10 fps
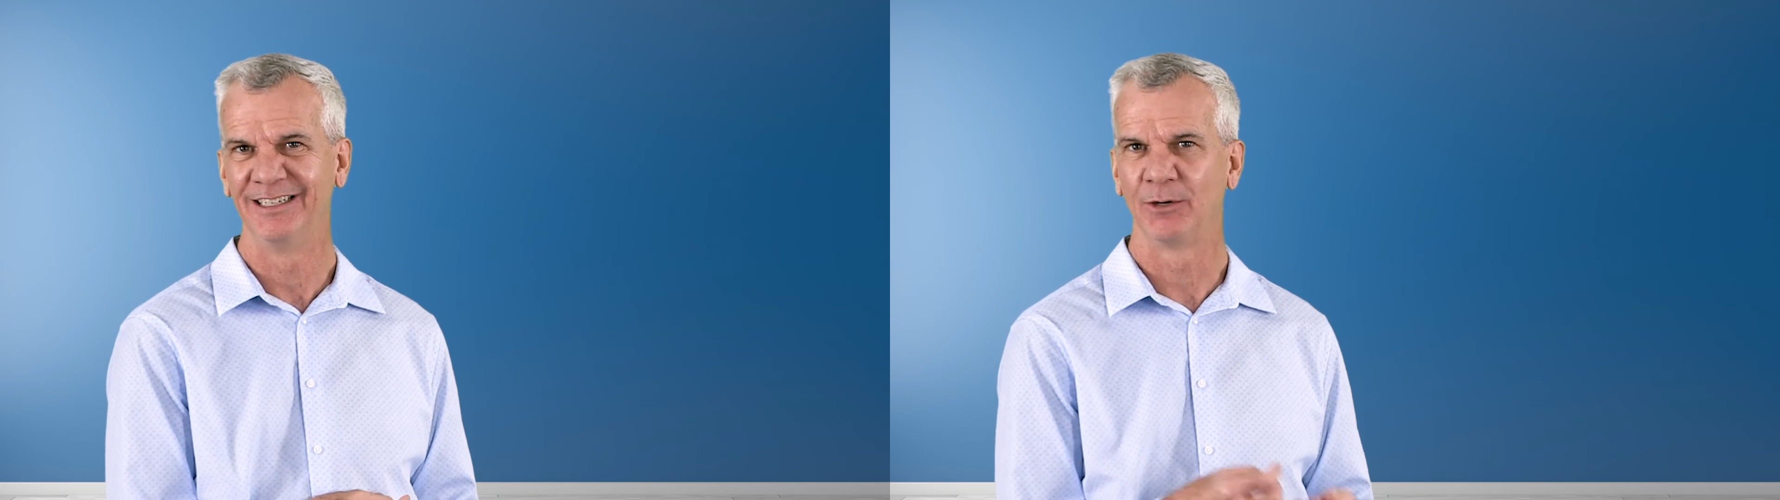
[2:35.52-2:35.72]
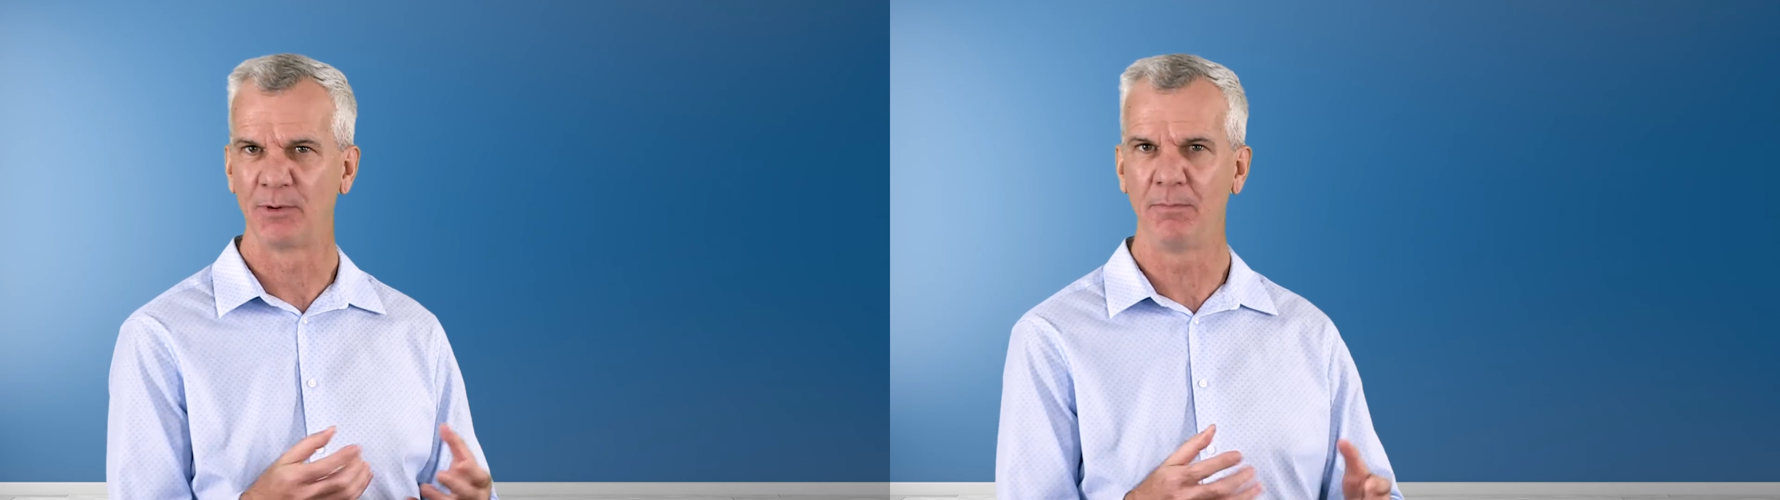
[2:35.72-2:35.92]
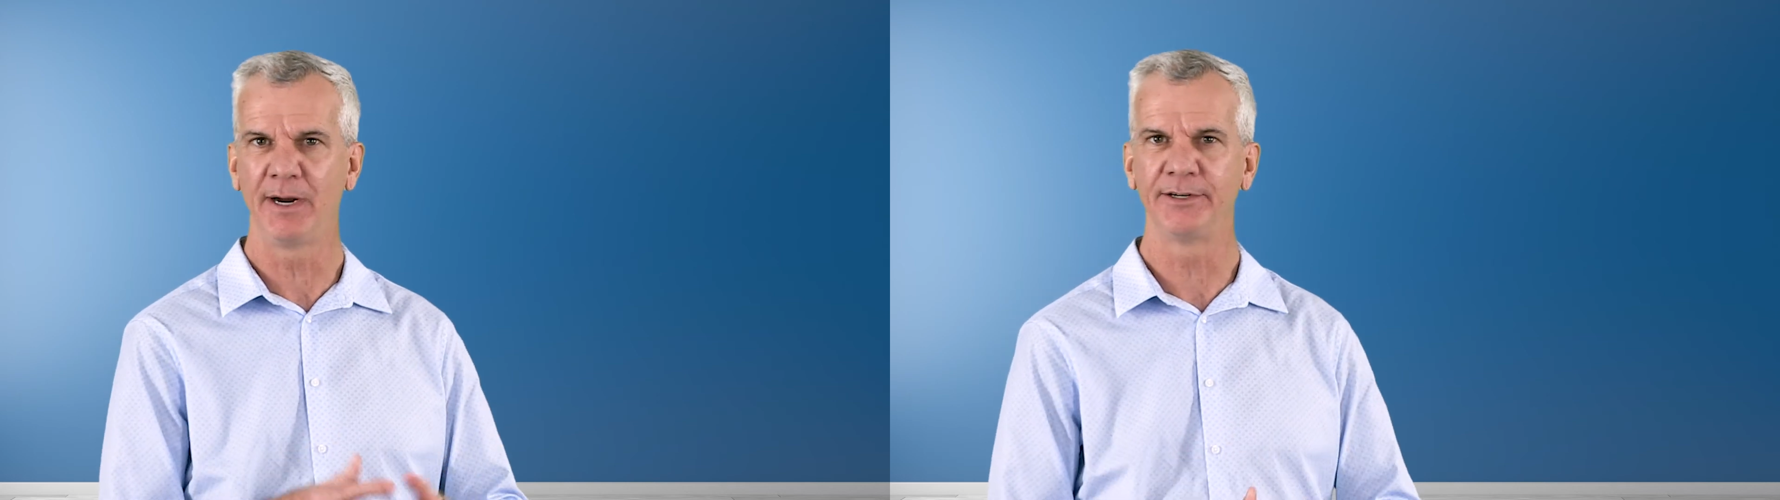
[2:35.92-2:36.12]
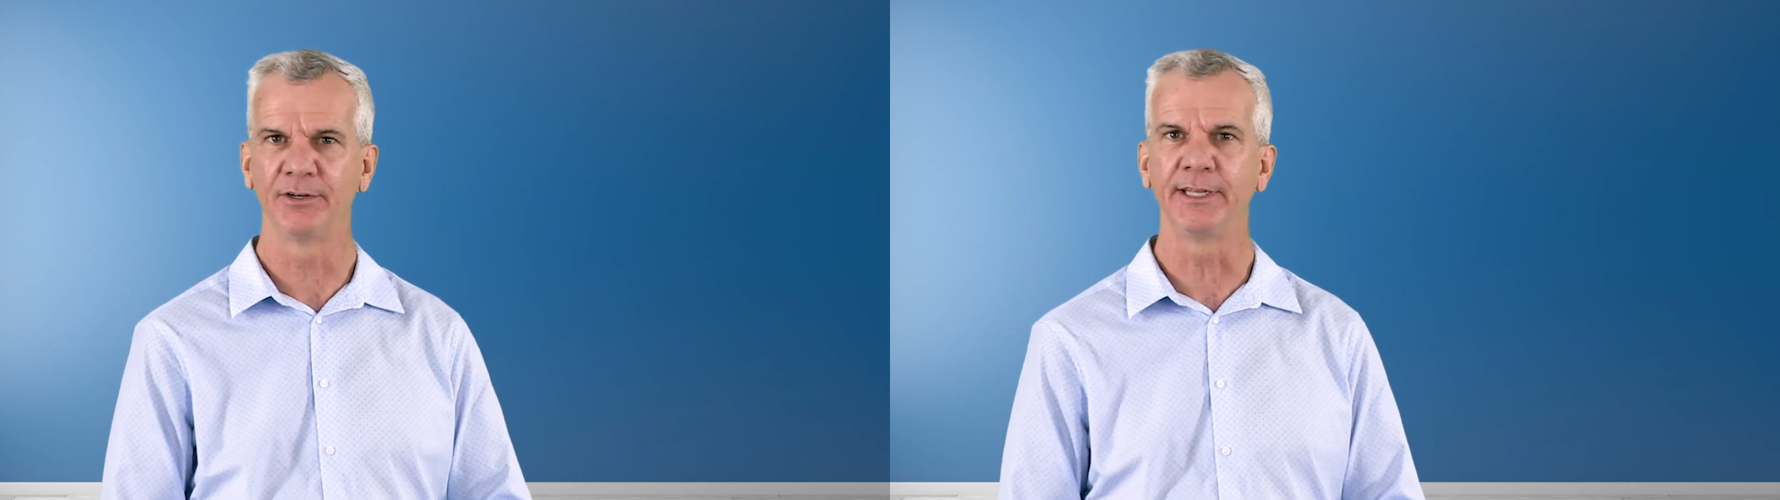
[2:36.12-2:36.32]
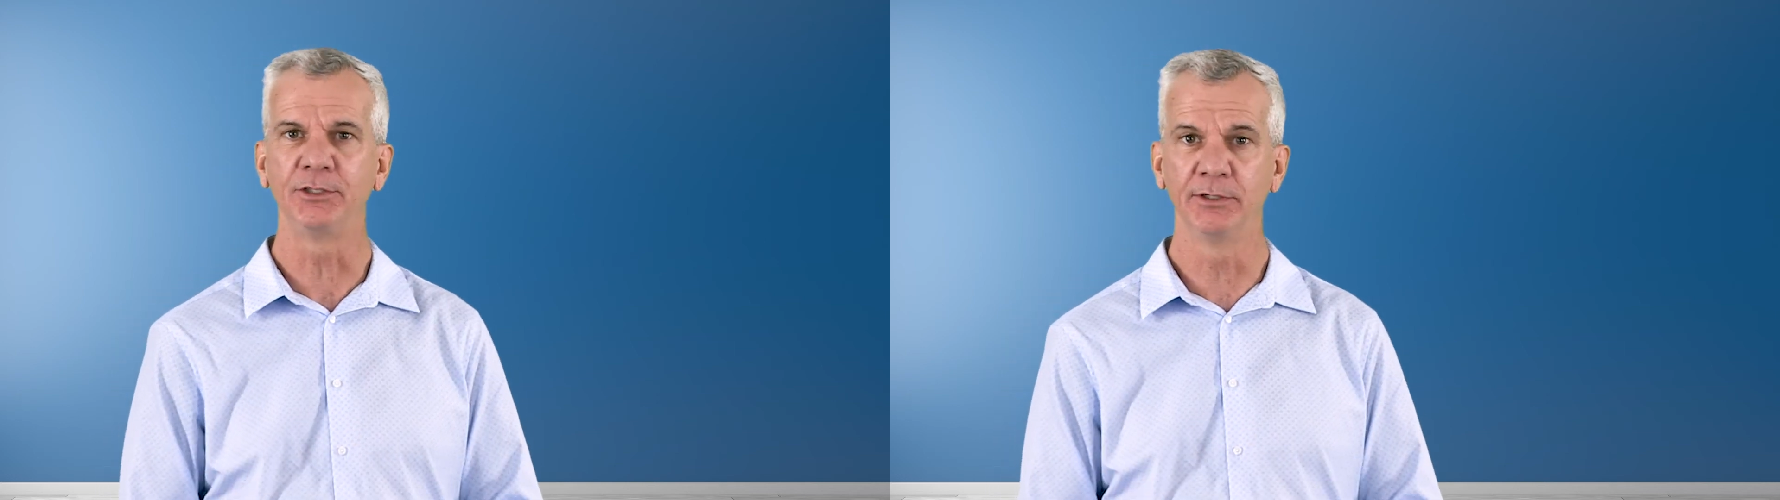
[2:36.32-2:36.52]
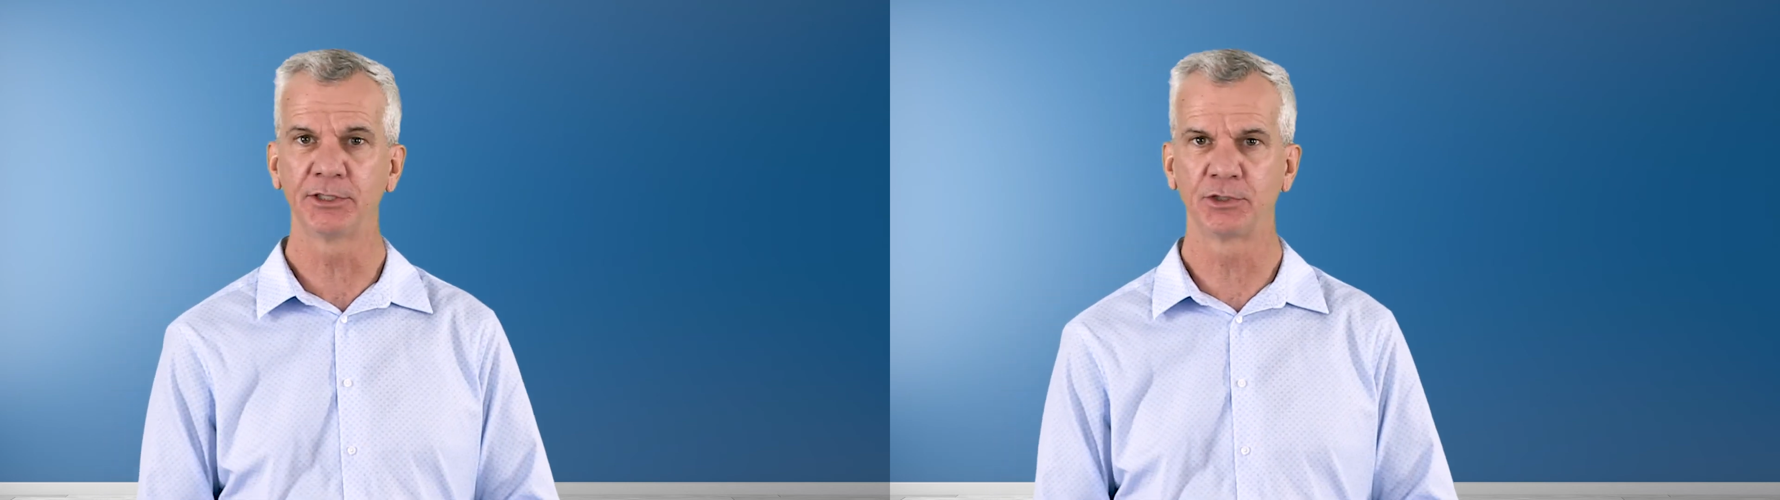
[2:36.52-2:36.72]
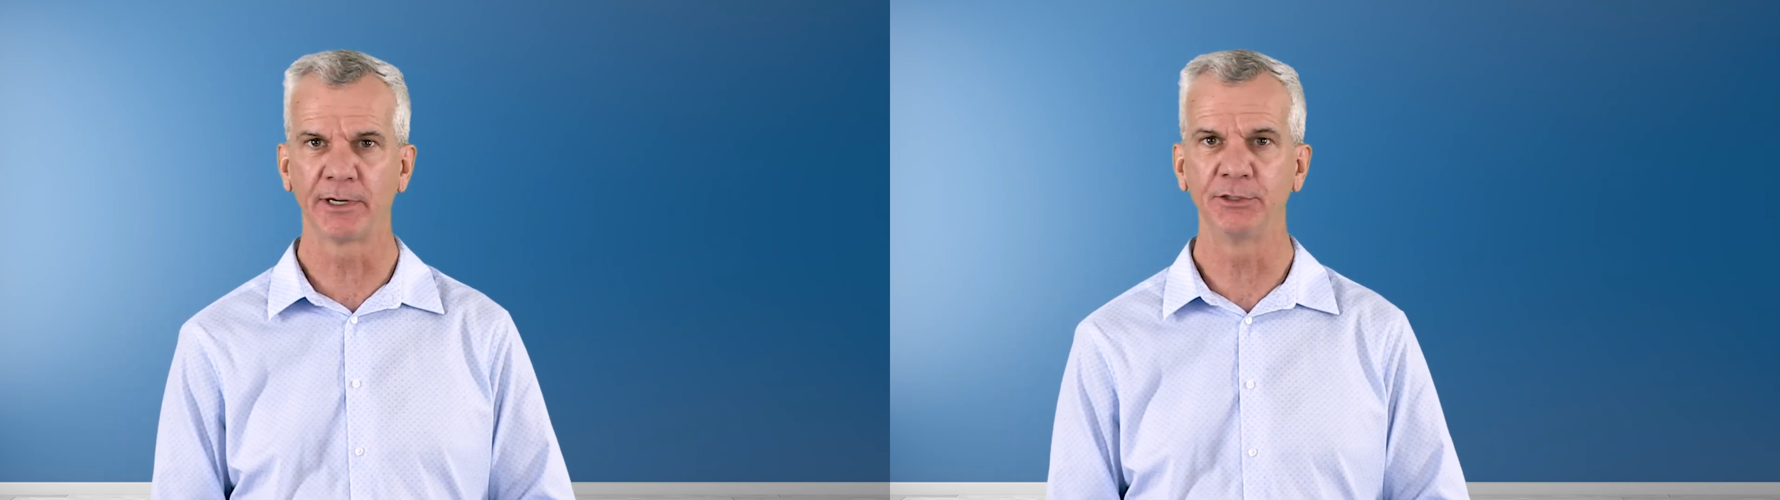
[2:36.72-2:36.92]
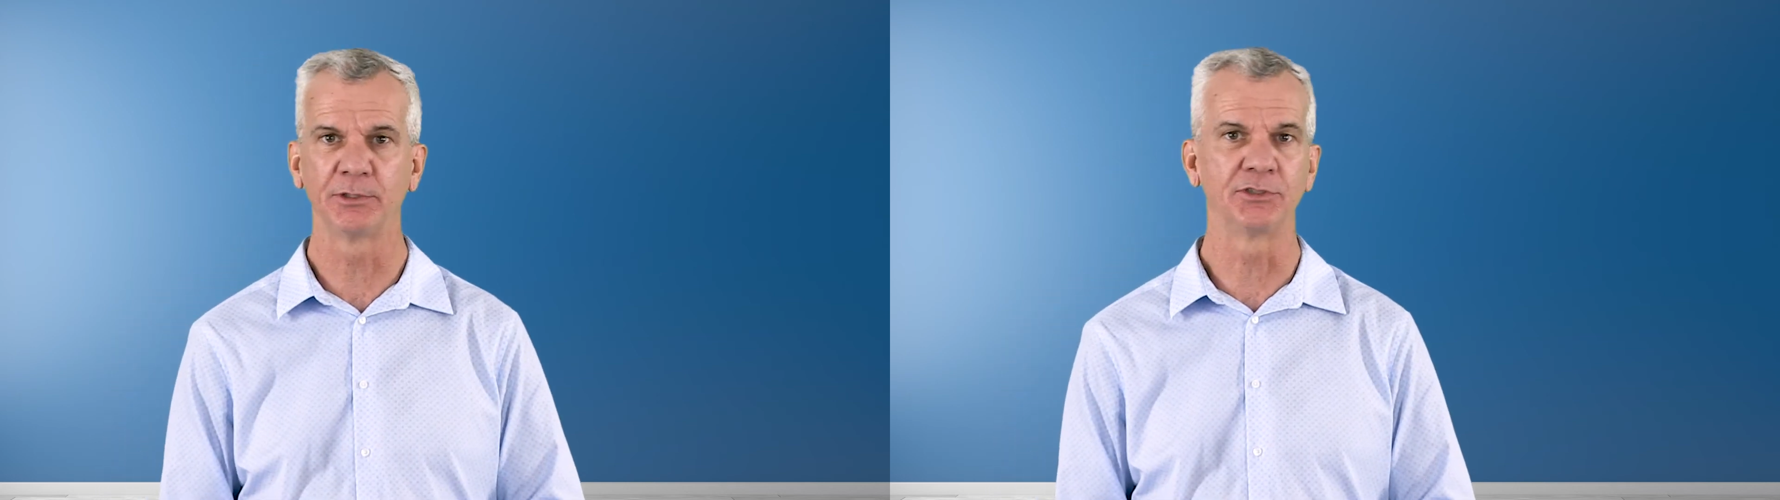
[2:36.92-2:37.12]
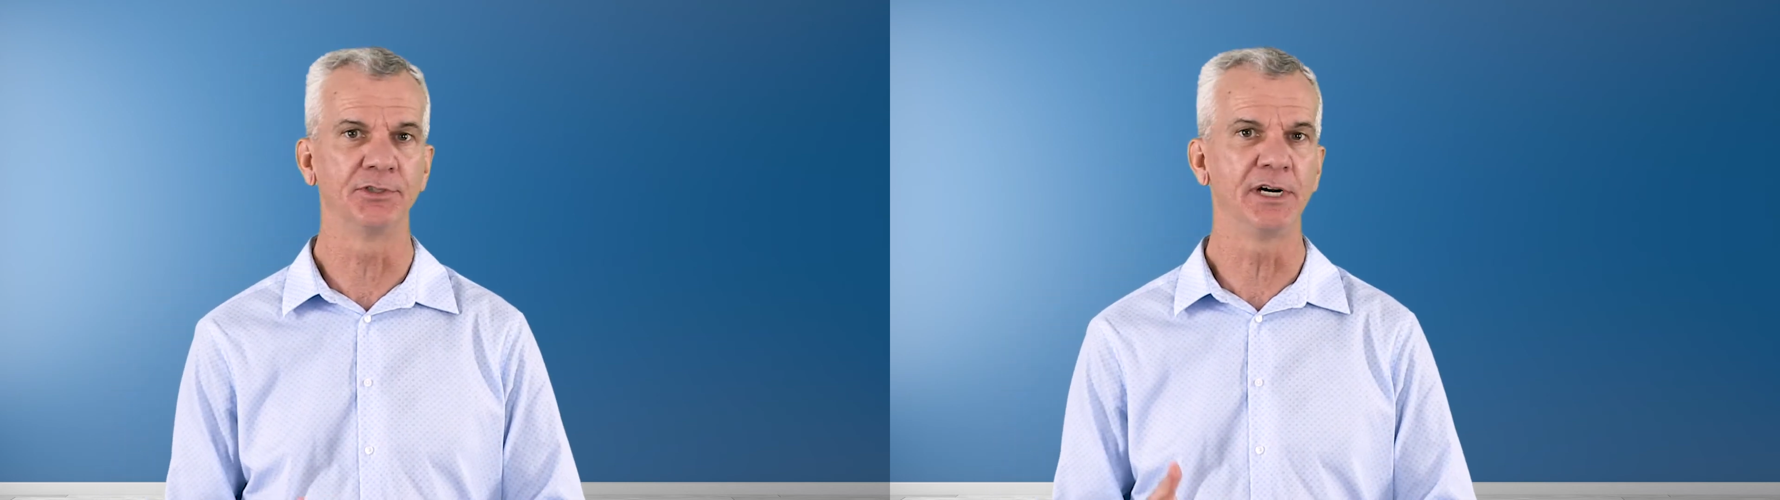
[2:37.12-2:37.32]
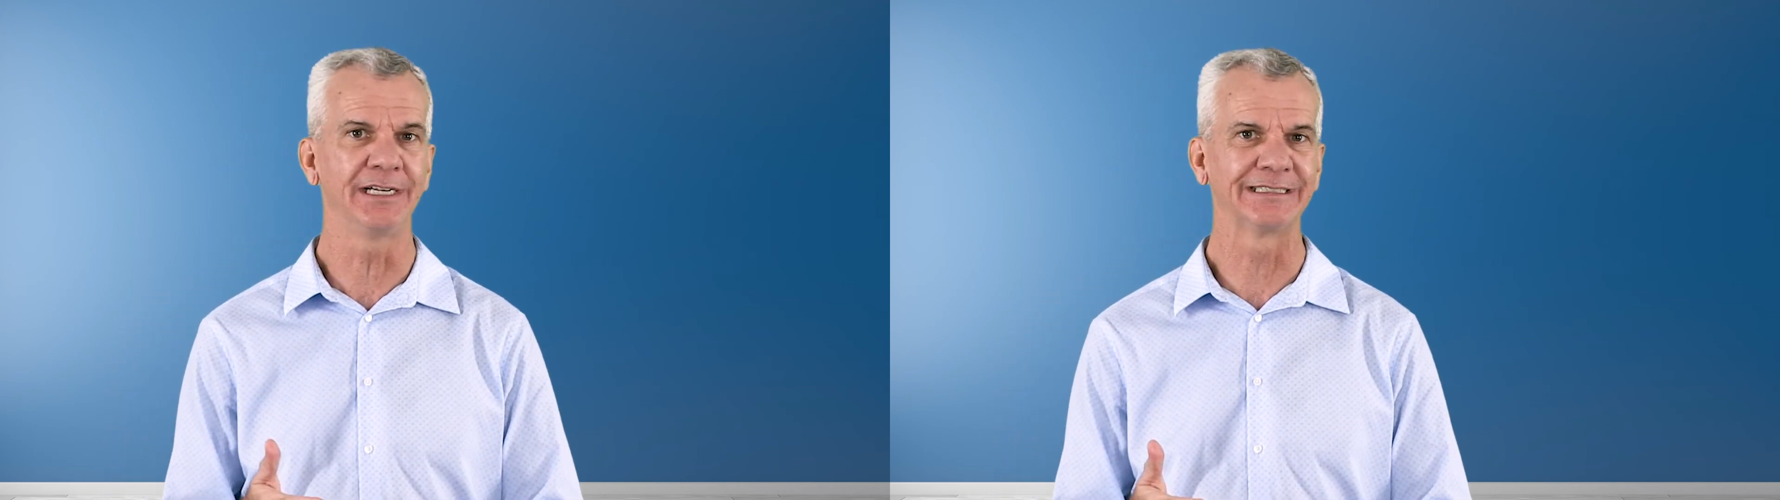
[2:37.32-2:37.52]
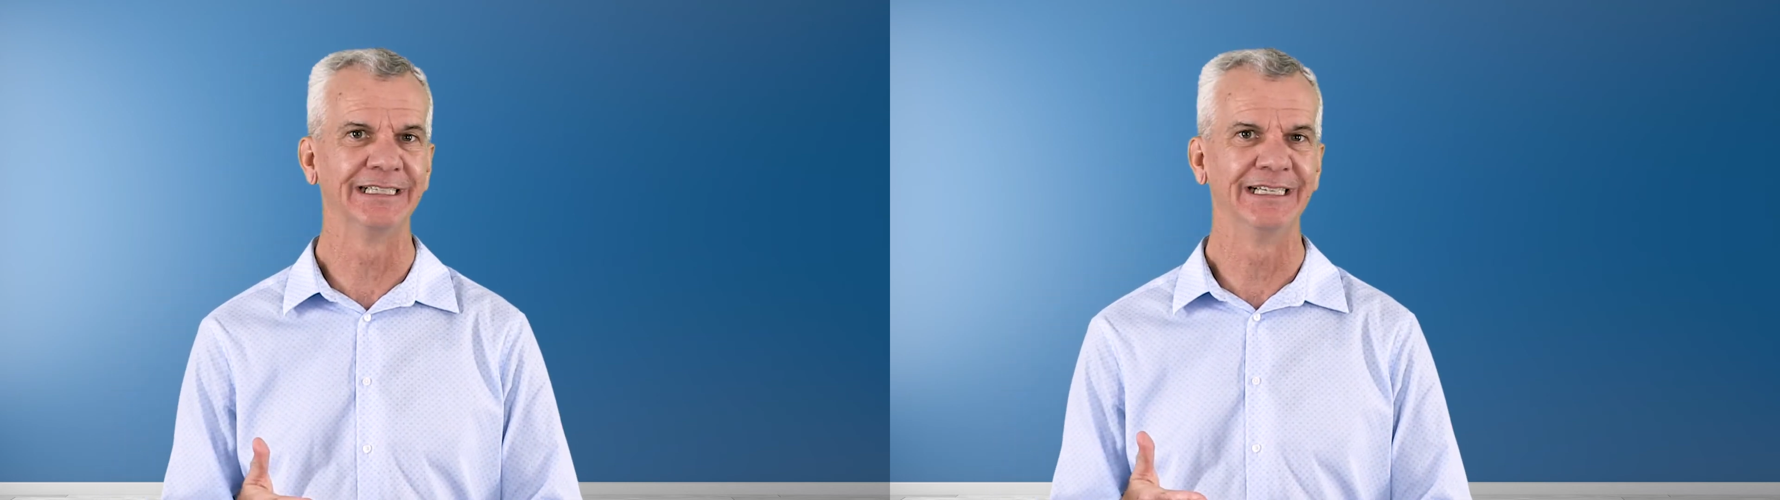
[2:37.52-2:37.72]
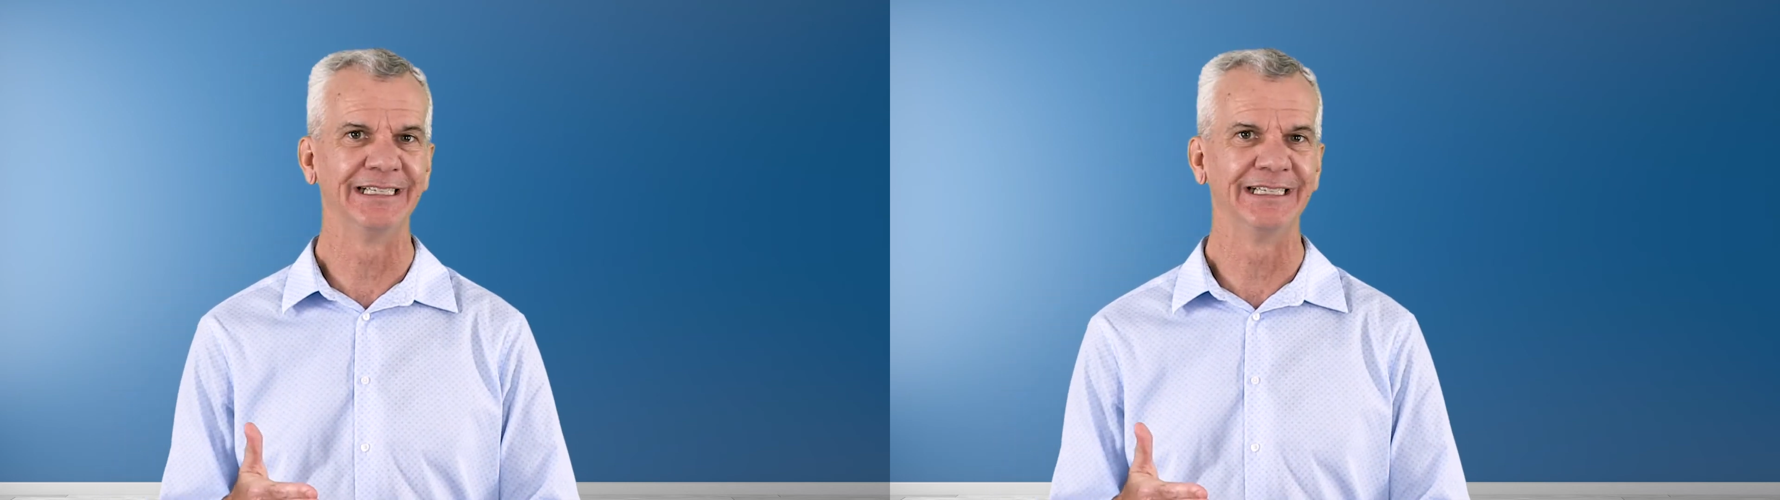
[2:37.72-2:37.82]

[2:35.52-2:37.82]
A reminder that U.S. Treasuries are not